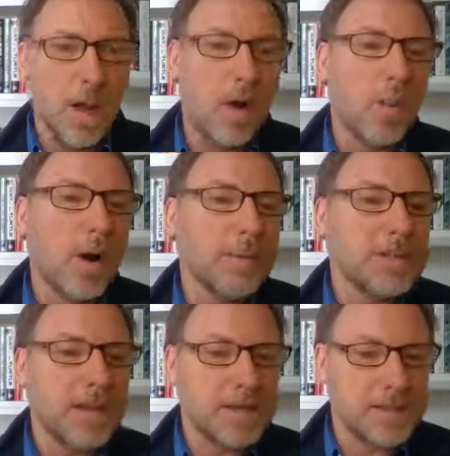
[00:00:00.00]
Welcome to
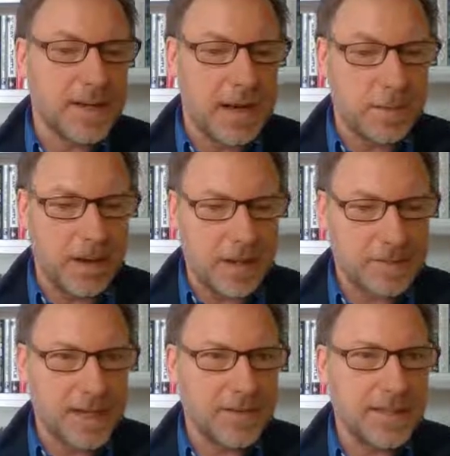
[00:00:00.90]
Charts Today. My name's
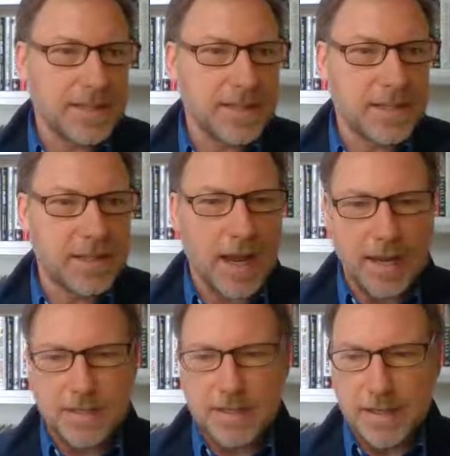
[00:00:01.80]
David Linton,
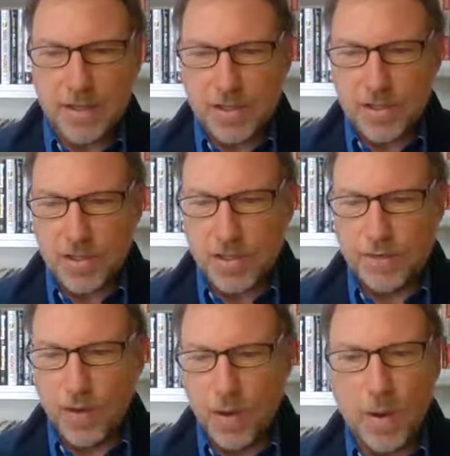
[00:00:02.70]
and today's edition
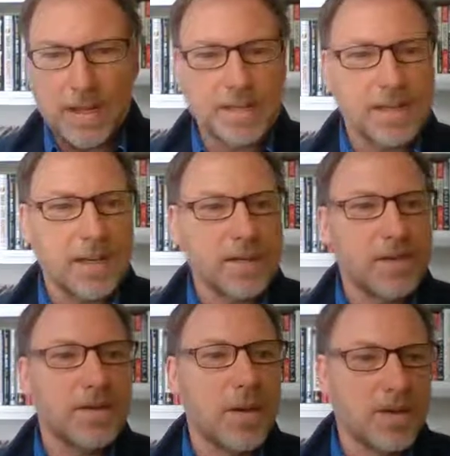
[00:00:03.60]
for Wednesday, the
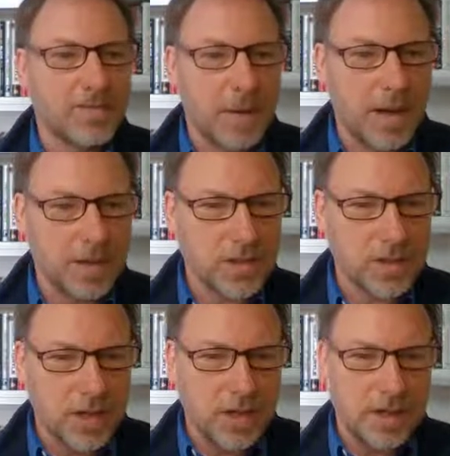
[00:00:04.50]
3rd of
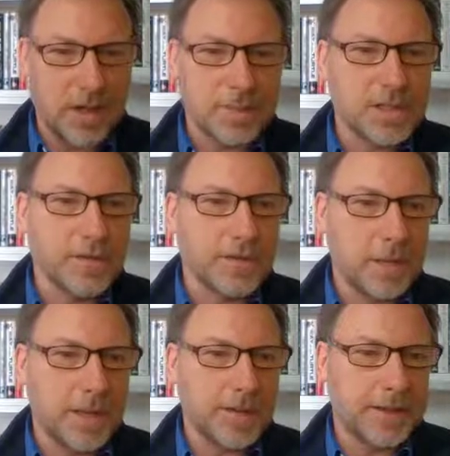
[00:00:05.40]
March, comes to you from
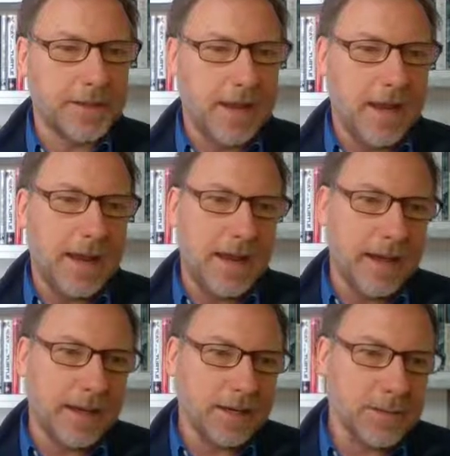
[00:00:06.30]
London.
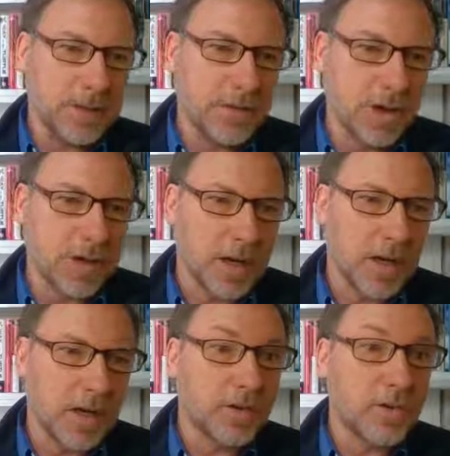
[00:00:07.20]
And we've got a
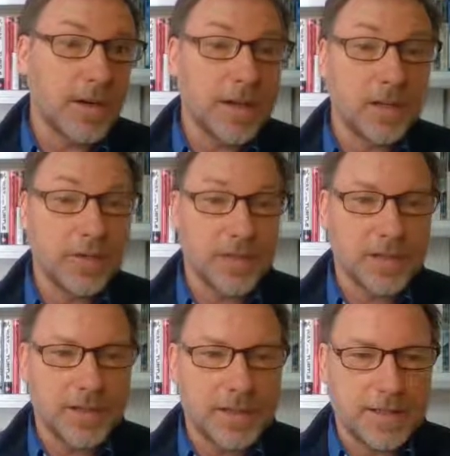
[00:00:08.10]
lot of green on the
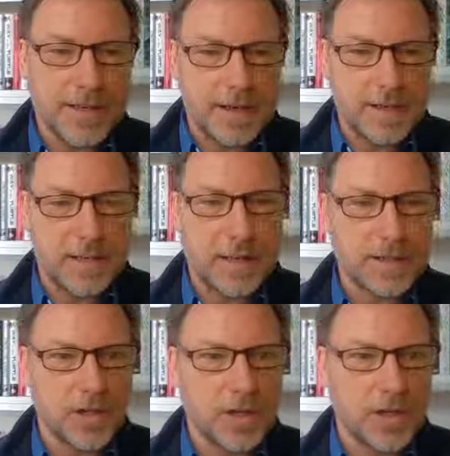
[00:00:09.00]
screen today, so that's
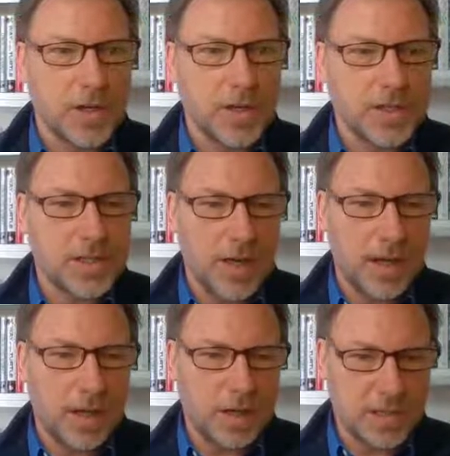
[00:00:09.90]
good news.
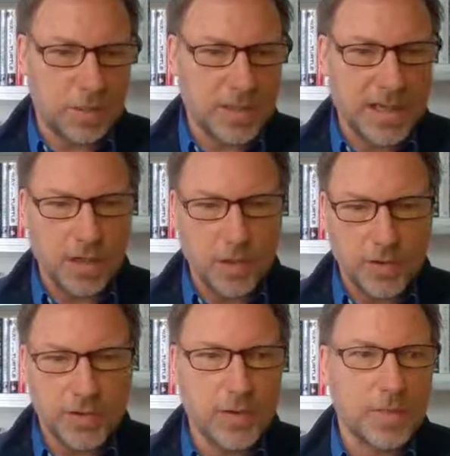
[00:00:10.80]
So we'll take a look
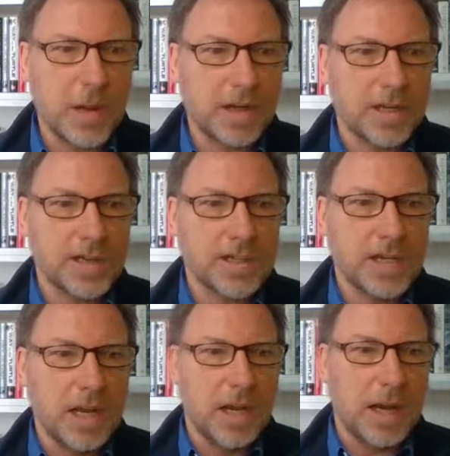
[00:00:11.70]
through the markets.
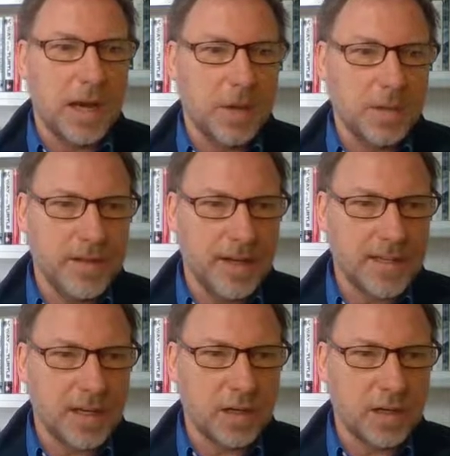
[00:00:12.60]
We'll then take a